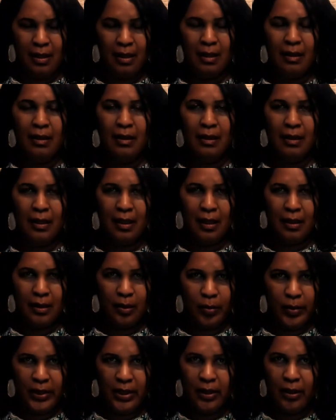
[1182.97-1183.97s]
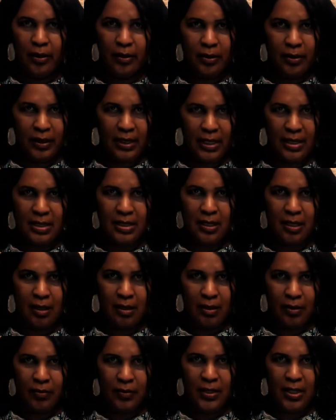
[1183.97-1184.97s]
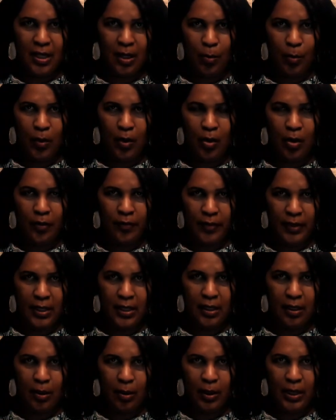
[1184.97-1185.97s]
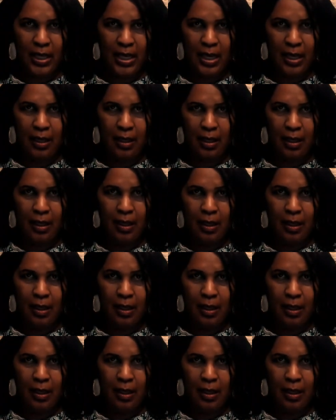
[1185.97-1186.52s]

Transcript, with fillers: Look, Kelly, we know you're not scared of Tamra or Vicki, okay?